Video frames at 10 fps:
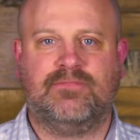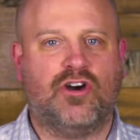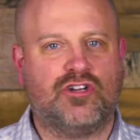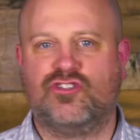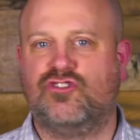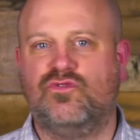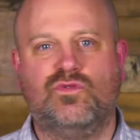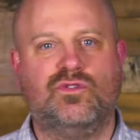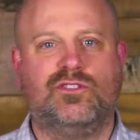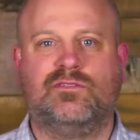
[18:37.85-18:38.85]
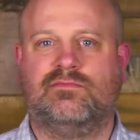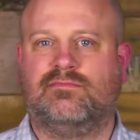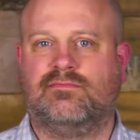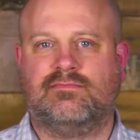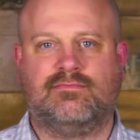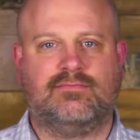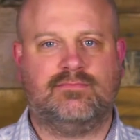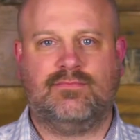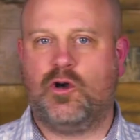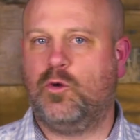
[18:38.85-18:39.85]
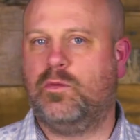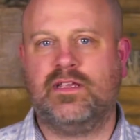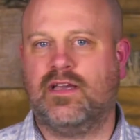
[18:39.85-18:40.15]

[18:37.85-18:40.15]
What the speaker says: on a stool, opening